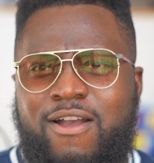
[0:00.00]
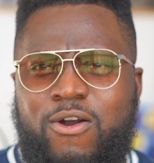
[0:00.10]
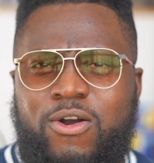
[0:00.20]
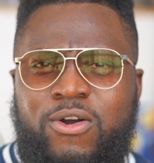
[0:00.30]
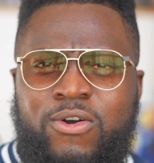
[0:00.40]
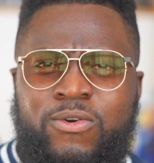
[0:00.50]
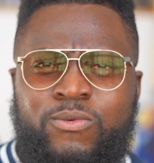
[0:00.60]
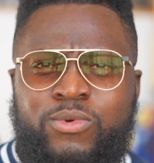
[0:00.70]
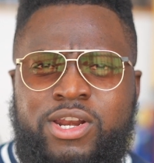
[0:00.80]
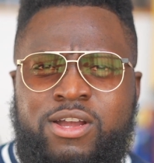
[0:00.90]
Oh,
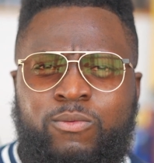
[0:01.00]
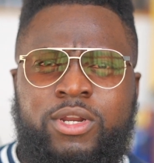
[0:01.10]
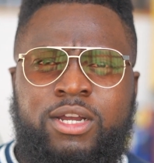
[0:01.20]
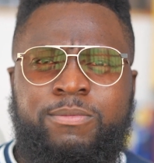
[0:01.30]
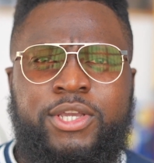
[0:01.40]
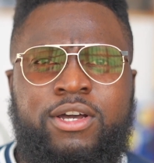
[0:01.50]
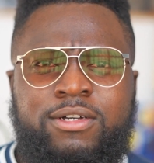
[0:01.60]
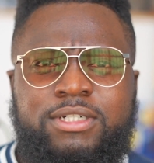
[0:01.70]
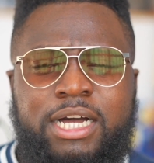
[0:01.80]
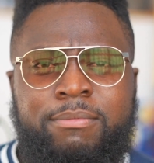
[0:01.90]
what up,
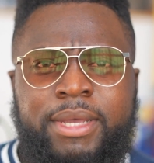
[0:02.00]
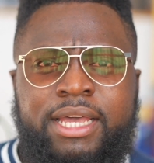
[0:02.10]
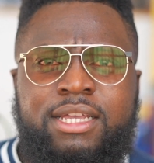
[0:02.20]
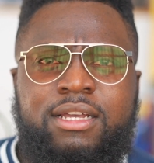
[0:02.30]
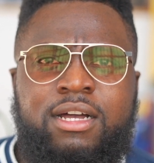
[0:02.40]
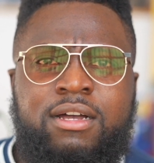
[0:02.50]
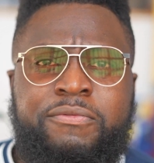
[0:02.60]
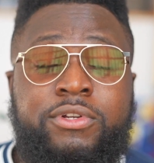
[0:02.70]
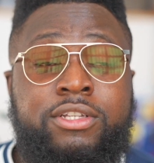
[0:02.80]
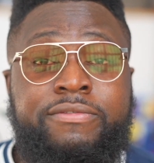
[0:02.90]
y'all? I'm back
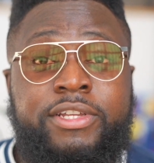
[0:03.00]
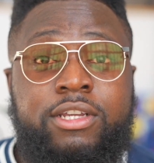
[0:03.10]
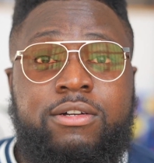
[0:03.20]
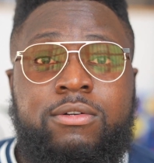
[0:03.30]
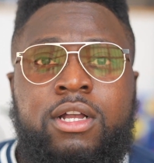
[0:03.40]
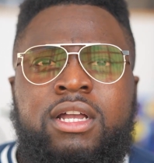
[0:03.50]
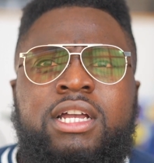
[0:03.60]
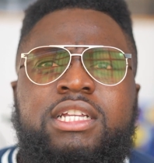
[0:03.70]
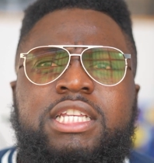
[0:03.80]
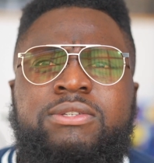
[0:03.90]
for another video.
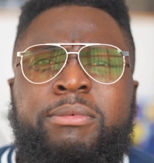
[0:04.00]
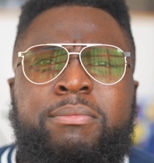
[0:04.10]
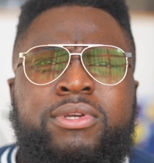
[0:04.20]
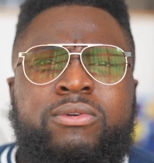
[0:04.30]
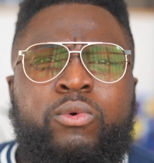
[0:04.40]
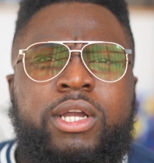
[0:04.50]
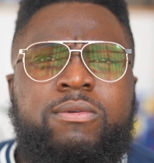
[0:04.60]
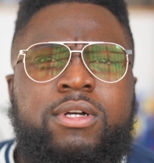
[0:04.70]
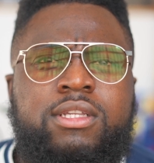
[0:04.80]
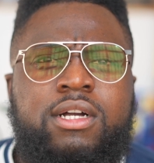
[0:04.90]
This one might be a quick
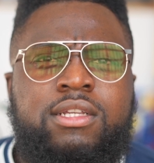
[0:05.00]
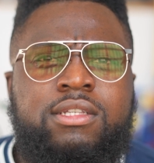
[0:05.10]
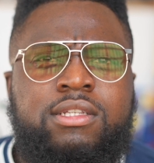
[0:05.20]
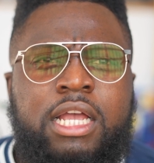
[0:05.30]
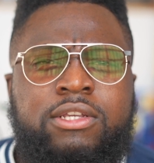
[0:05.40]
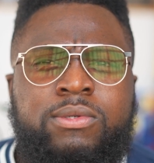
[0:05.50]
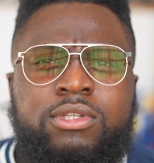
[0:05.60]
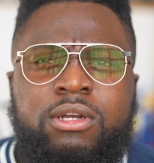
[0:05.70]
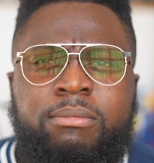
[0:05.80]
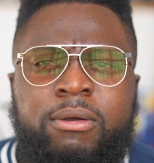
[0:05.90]
one because I just want
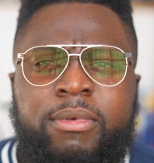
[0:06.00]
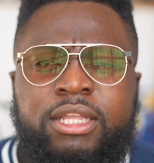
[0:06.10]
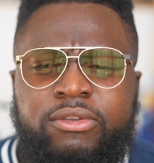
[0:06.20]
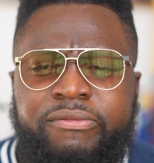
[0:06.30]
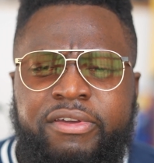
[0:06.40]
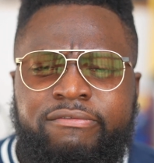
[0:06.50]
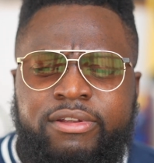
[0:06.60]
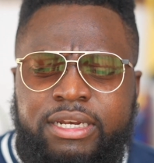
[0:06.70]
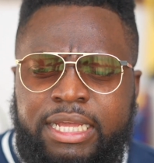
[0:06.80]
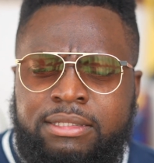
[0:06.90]
to talk about my new
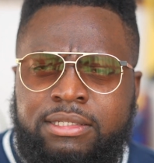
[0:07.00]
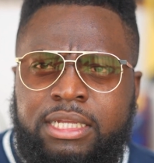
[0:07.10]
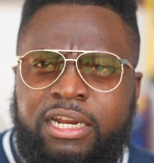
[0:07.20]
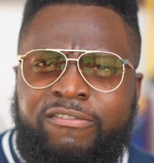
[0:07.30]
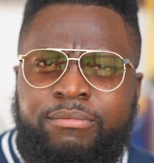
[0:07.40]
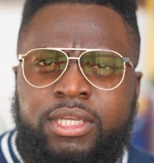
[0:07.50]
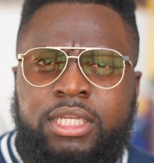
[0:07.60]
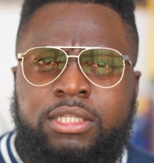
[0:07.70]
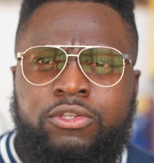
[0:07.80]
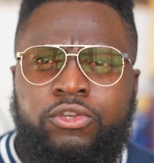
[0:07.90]
favorite lens that I've
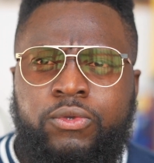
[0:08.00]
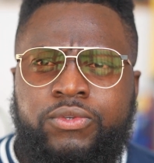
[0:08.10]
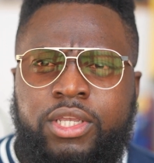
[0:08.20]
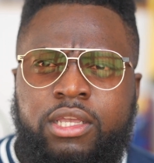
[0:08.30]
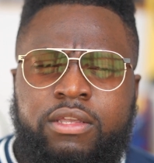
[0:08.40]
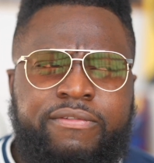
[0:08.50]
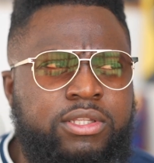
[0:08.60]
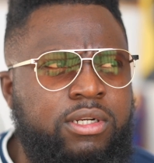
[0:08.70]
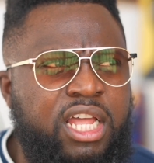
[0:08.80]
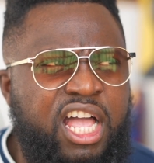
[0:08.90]
been using for
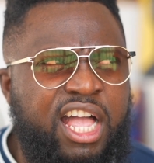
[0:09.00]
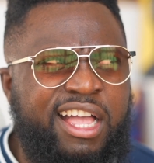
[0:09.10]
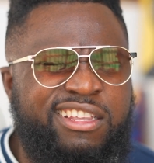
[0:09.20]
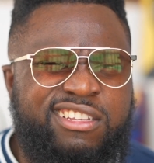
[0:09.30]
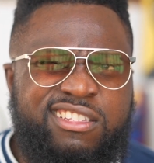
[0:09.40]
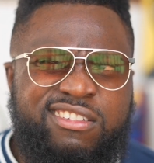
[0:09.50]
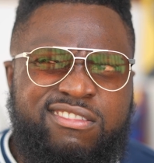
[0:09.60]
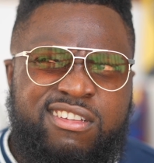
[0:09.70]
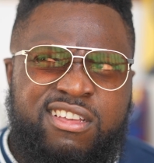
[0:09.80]
the last,